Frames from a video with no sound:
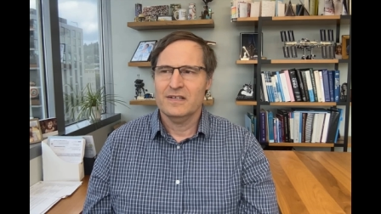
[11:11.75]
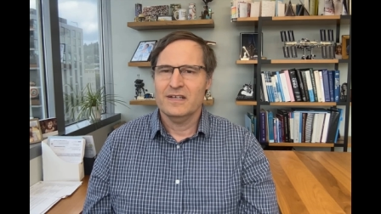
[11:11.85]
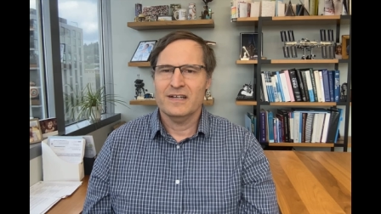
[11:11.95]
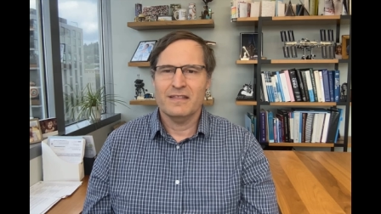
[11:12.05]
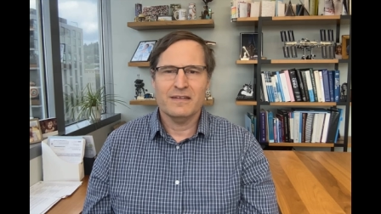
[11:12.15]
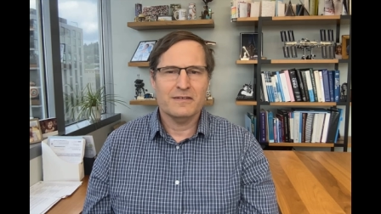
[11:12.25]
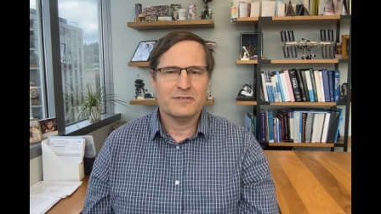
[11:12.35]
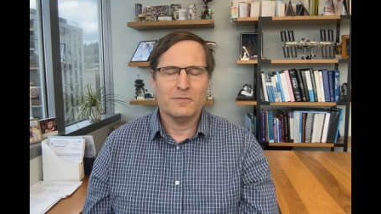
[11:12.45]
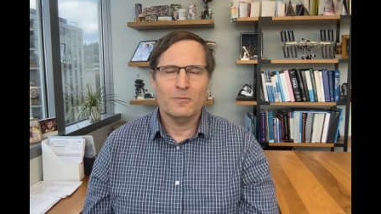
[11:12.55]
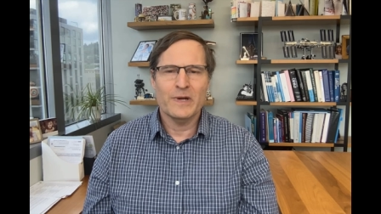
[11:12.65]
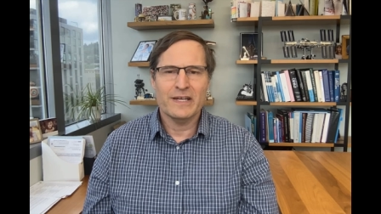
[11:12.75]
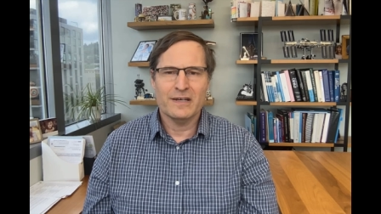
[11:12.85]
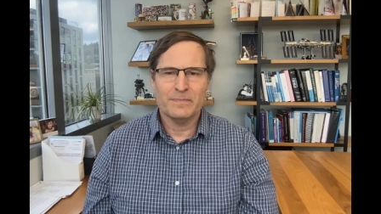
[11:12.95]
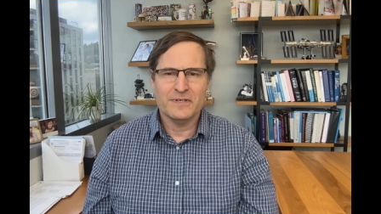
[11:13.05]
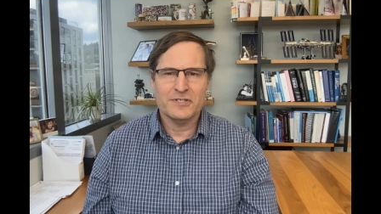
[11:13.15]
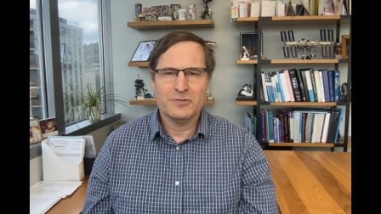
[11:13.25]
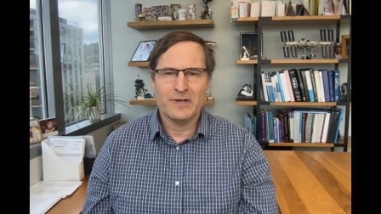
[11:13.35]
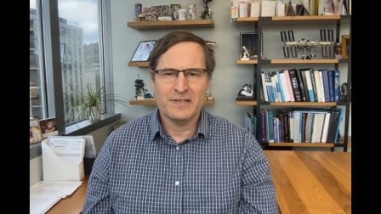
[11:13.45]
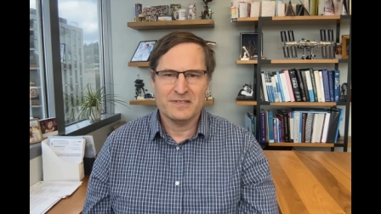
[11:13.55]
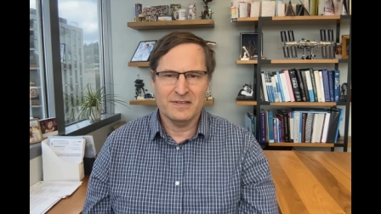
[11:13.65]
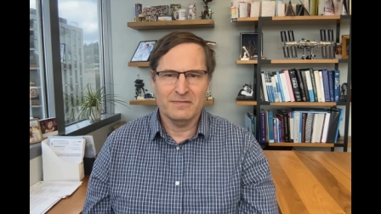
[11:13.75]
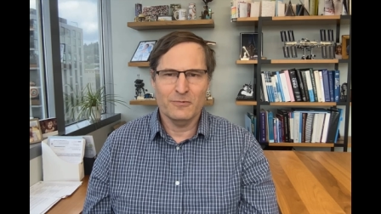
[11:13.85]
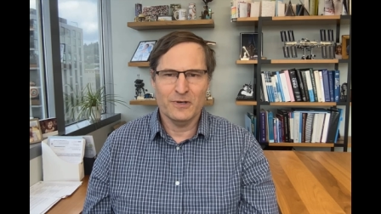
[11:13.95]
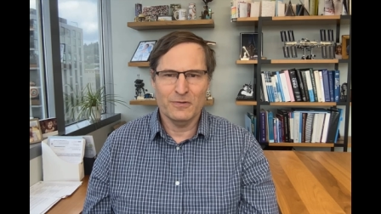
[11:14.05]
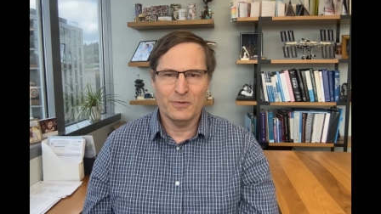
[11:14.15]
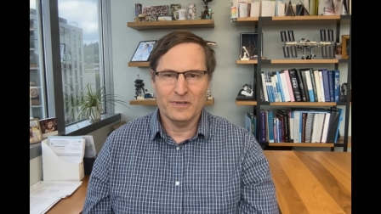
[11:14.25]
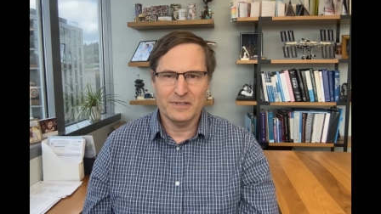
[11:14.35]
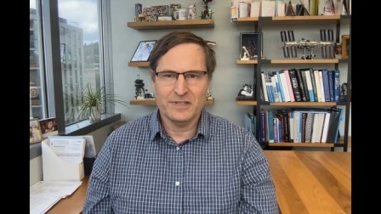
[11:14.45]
And I think you should wake up and join us in the real world.